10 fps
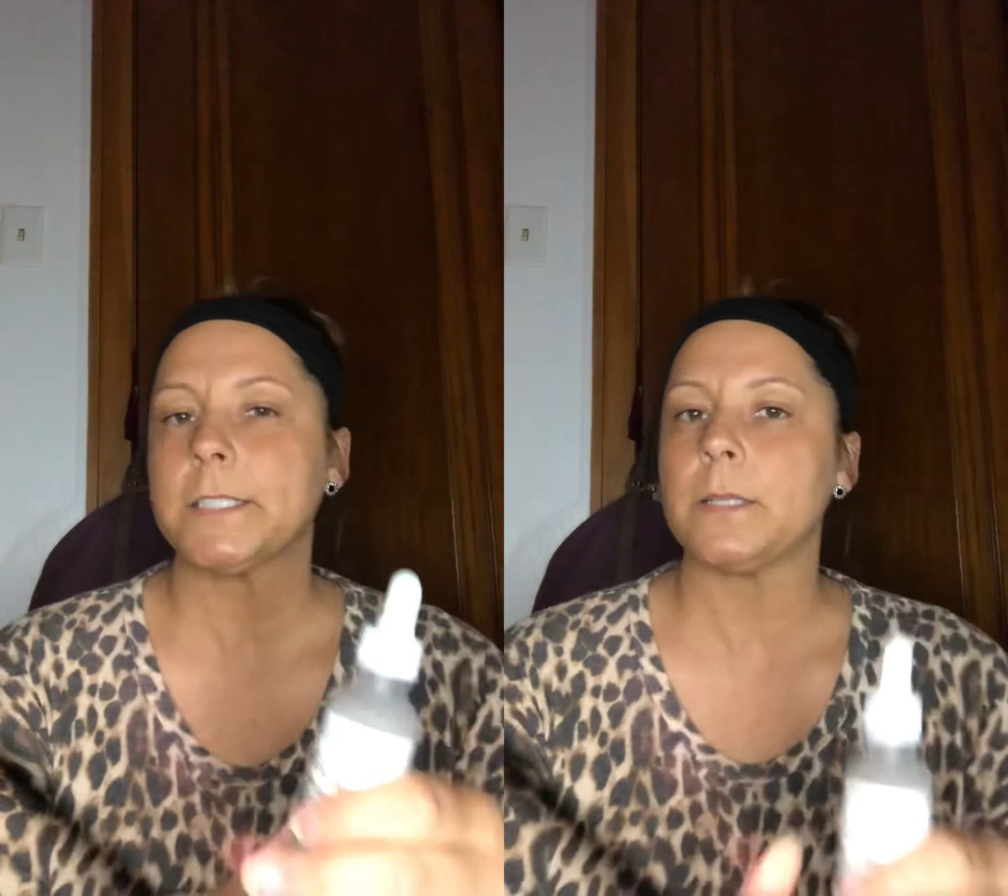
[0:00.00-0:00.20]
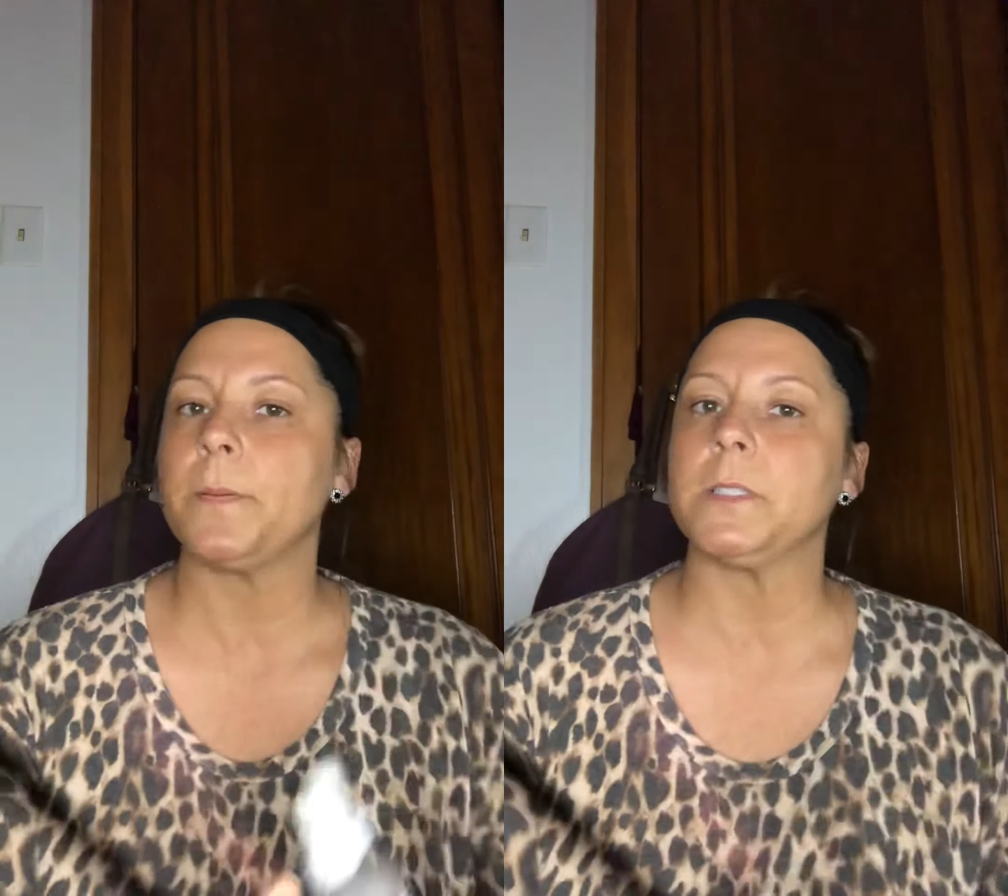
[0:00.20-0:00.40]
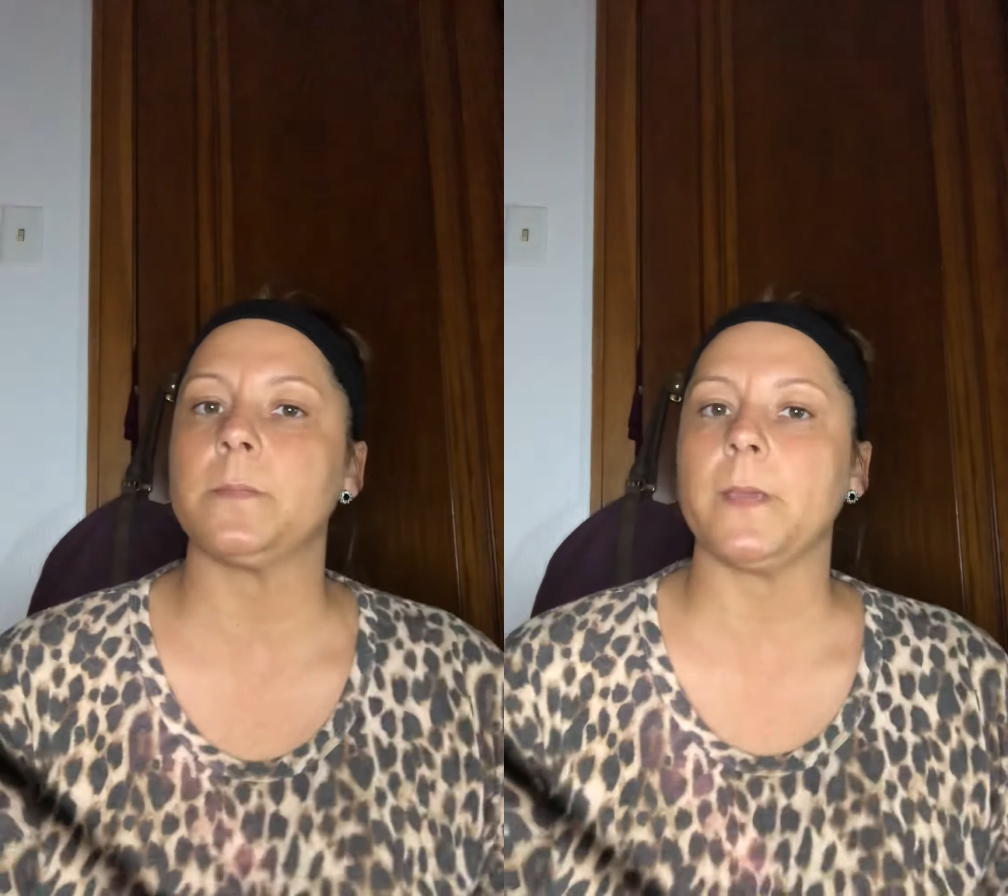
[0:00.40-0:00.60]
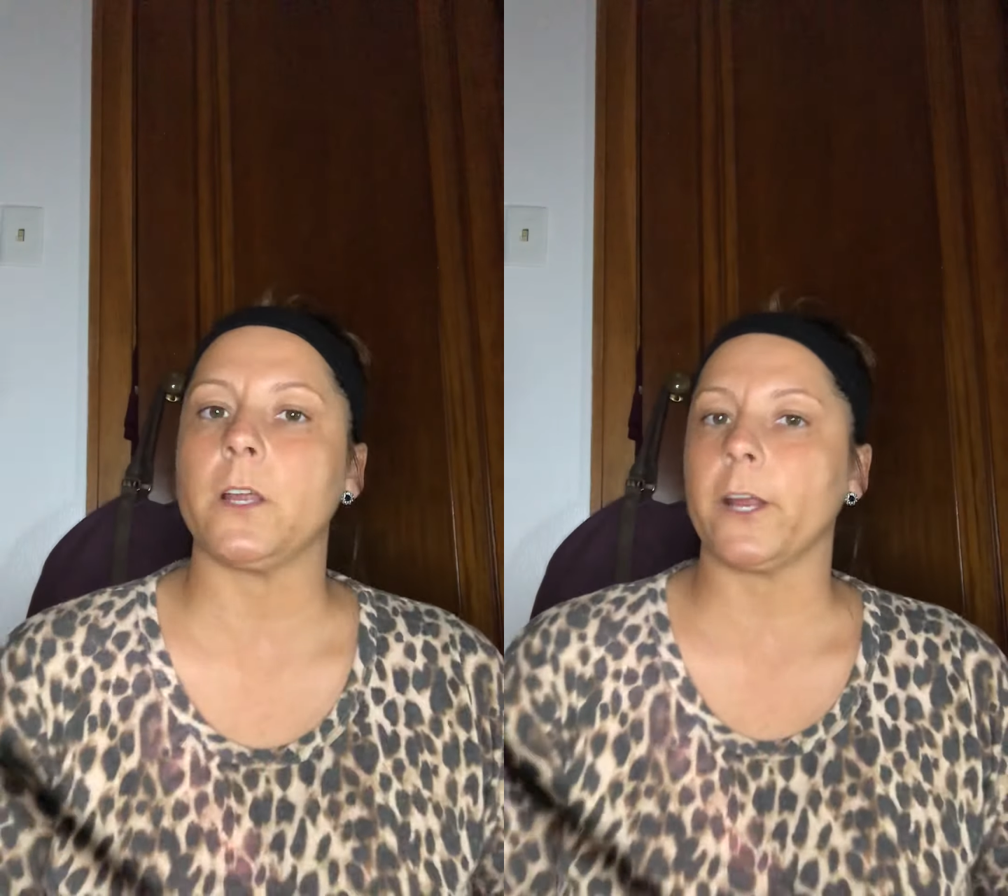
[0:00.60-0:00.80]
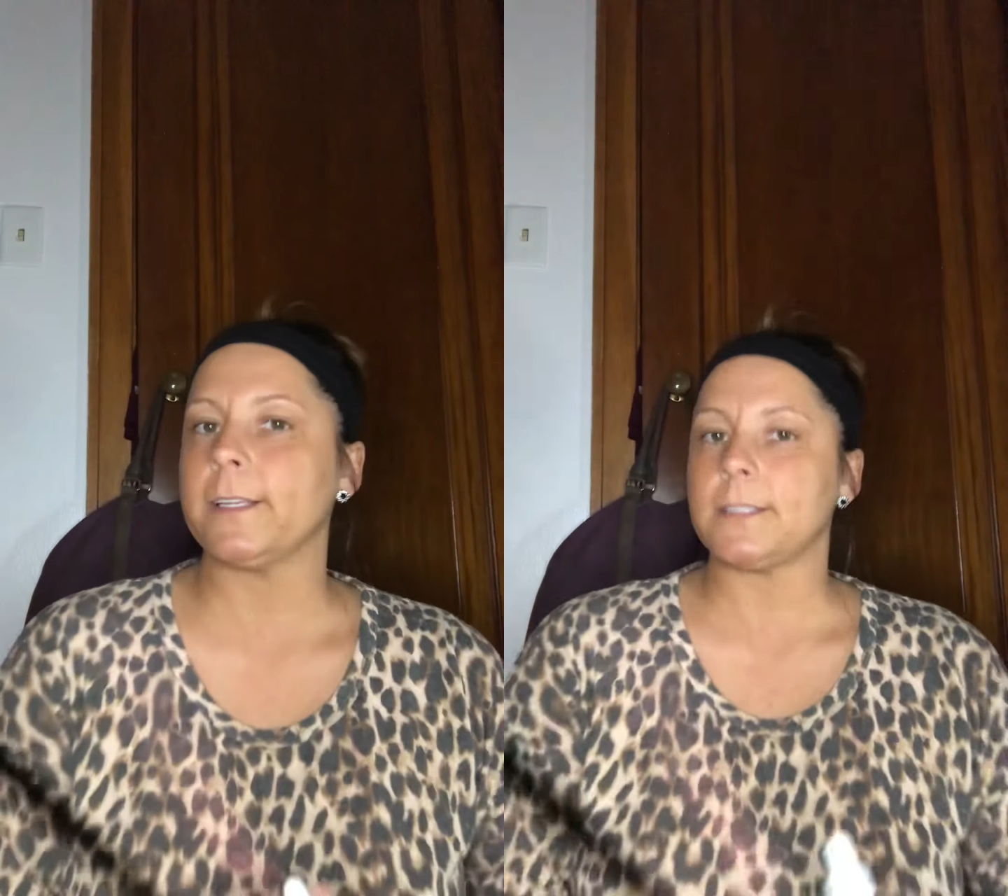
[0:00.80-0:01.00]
is supposed to be great